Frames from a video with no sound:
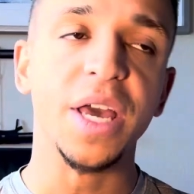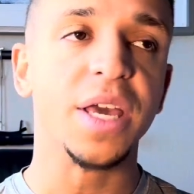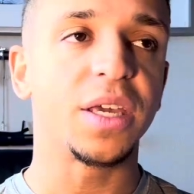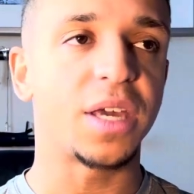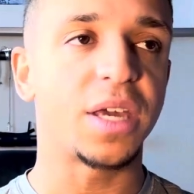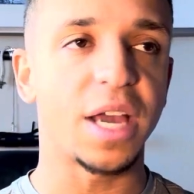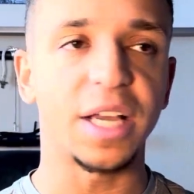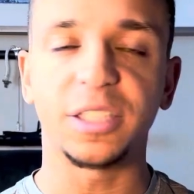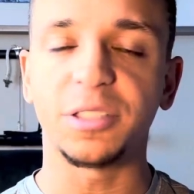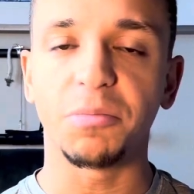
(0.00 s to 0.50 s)

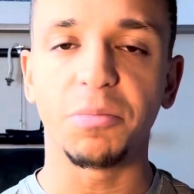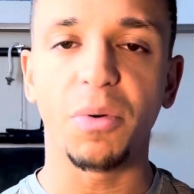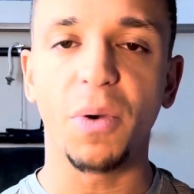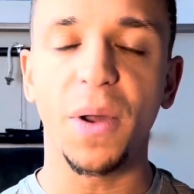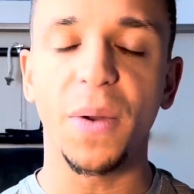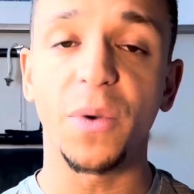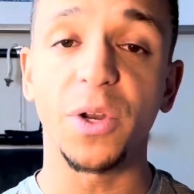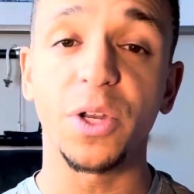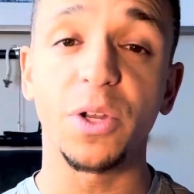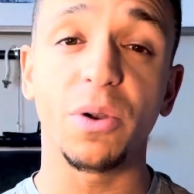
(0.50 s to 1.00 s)
Case in
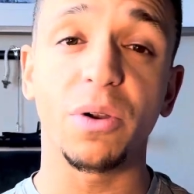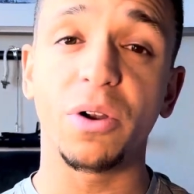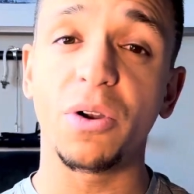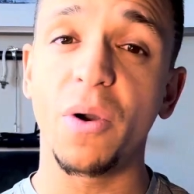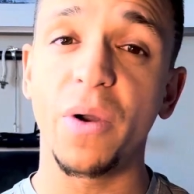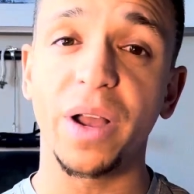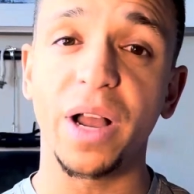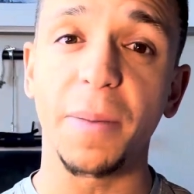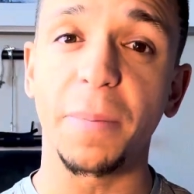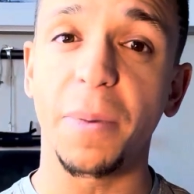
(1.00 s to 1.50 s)
point, when you were
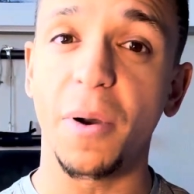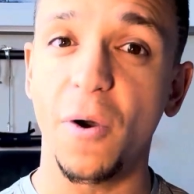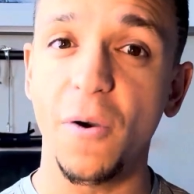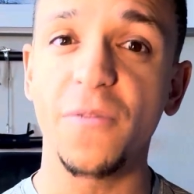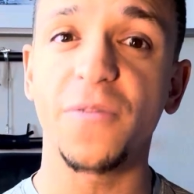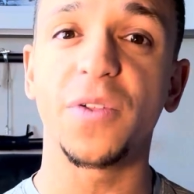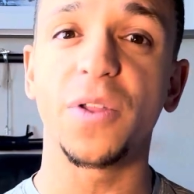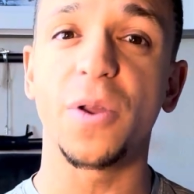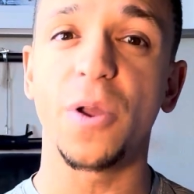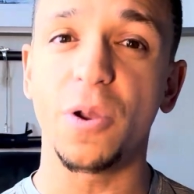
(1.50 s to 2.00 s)
growing up,
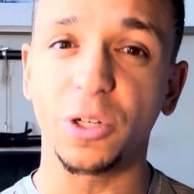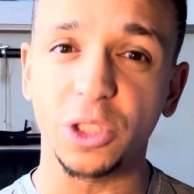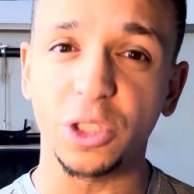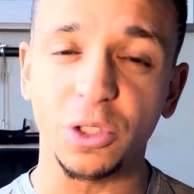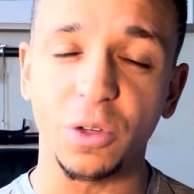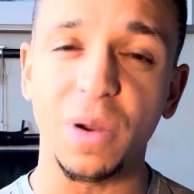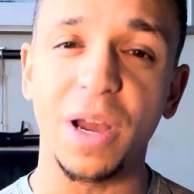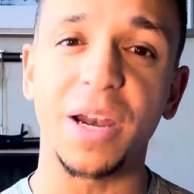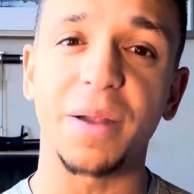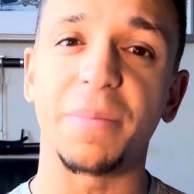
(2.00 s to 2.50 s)
hopefully you were
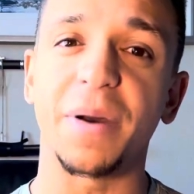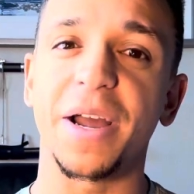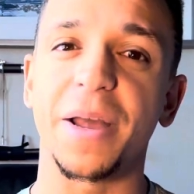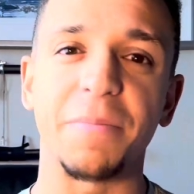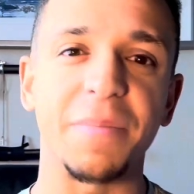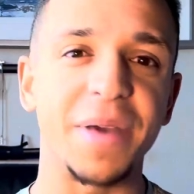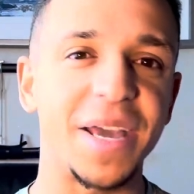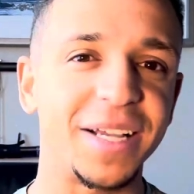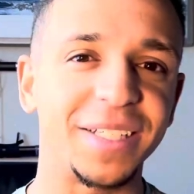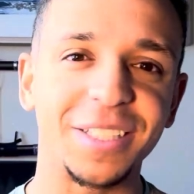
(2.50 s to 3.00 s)
surrounded by
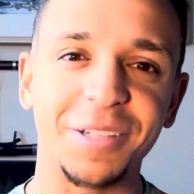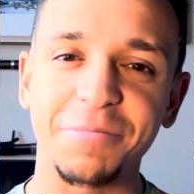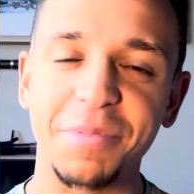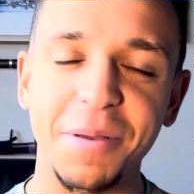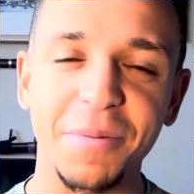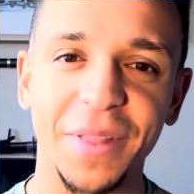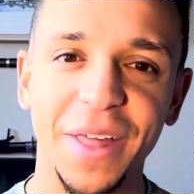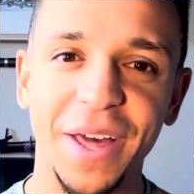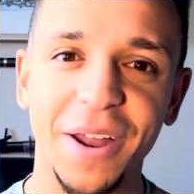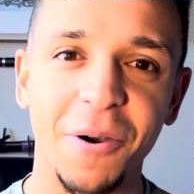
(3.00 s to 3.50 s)
amazing
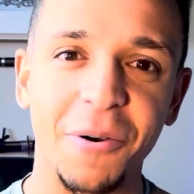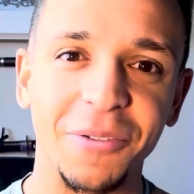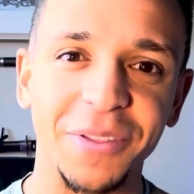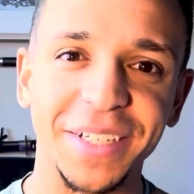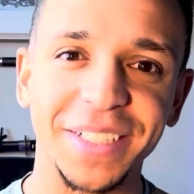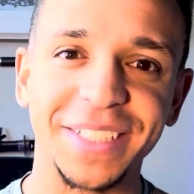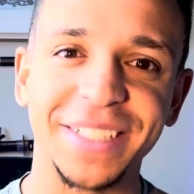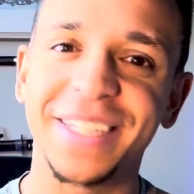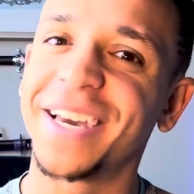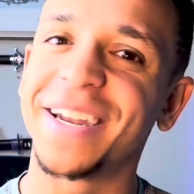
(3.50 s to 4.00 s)
people that
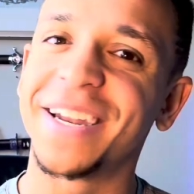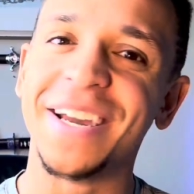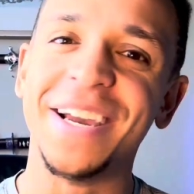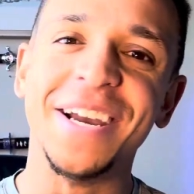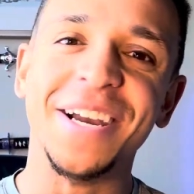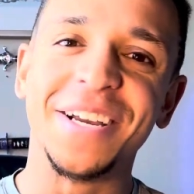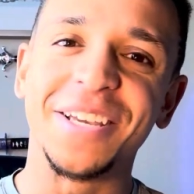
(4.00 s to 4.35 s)
only said,